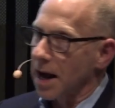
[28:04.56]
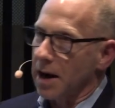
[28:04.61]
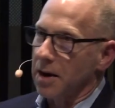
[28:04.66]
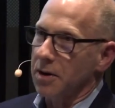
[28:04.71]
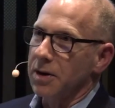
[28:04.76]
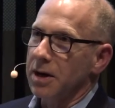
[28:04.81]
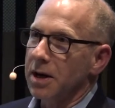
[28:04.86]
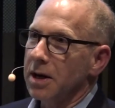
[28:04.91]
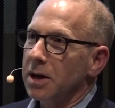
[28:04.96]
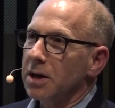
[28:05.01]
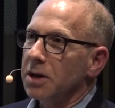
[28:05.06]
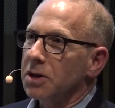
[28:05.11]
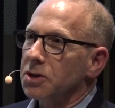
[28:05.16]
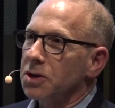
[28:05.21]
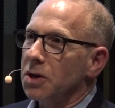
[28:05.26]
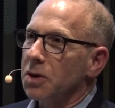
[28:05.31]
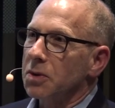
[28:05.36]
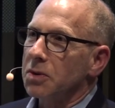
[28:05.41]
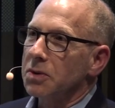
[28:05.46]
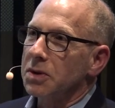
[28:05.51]
out.
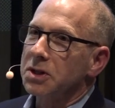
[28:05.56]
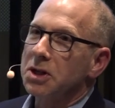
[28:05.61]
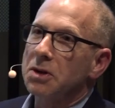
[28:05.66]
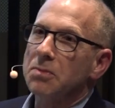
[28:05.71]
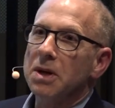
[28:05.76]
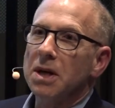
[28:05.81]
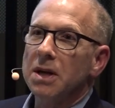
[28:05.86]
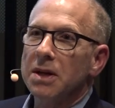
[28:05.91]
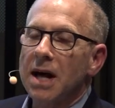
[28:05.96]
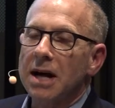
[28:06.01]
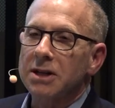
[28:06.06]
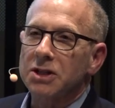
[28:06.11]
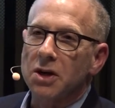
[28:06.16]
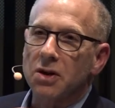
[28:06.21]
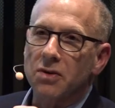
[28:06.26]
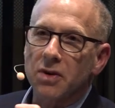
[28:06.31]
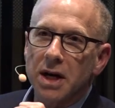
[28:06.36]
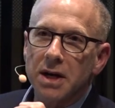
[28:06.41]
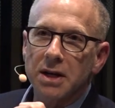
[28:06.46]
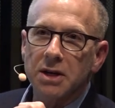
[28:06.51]
So to me, that's a
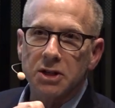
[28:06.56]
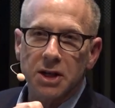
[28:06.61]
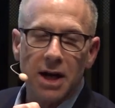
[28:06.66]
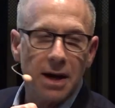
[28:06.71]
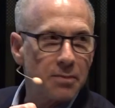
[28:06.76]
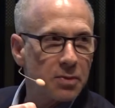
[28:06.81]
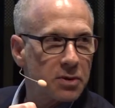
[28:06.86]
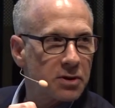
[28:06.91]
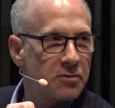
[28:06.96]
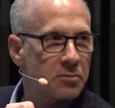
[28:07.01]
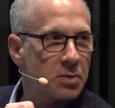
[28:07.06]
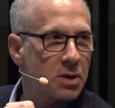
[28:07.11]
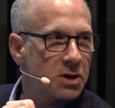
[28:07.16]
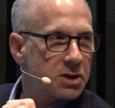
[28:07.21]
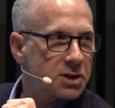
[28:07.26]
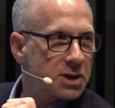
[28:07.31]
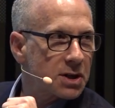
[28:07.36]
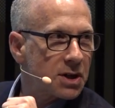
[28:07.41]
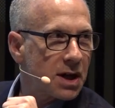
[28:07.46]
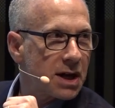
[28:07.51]
great example of
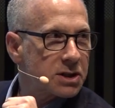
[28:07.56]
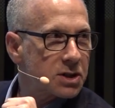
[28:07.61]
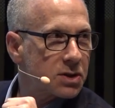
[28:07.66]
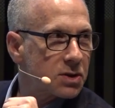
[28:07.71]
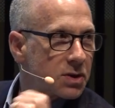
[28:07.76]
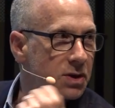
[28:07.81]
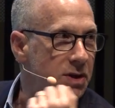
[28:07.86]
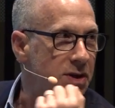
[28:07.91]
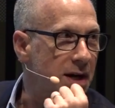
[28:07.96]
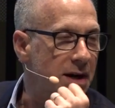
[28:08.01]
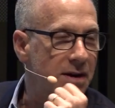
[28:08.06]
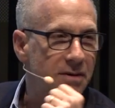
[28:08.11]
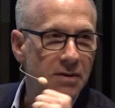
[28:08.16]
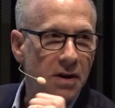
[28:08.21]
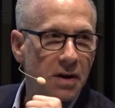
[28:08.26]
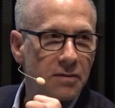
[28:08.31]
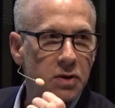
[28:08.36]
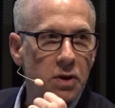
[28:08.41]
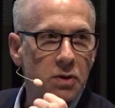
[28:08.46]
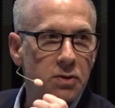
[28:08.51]
personalized learning that
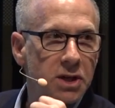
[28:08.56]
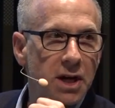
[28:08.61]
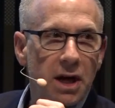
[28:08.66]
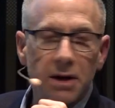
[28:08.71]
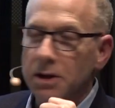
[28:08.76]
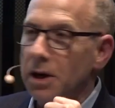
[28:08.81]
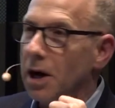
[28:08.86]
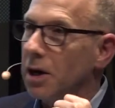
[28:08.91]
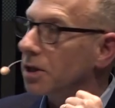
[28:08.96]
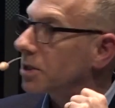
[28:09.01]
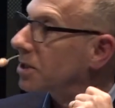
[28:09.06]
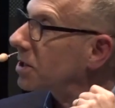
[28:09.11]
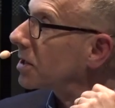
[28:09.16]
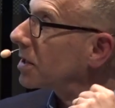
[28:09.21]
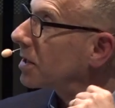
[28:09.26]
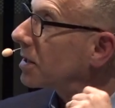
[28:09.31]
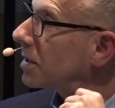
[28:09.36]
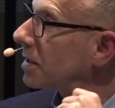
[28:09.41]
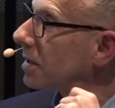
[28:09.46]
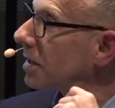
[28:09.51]
involved no
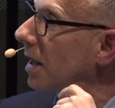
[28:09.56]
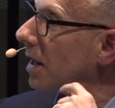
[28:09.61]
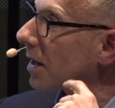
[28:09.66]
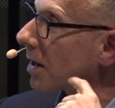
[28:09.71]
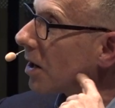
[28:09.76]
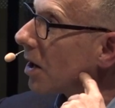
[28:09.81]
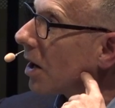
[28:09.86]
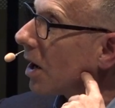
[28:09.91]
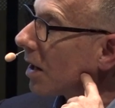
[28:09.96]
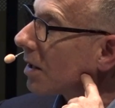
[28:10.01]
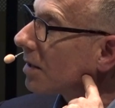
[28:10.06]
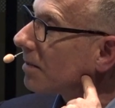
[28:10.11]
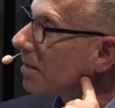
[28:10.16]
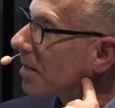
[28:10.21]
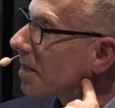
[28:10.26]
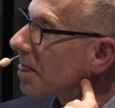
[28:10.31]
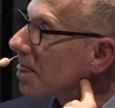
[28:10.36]
technology at all.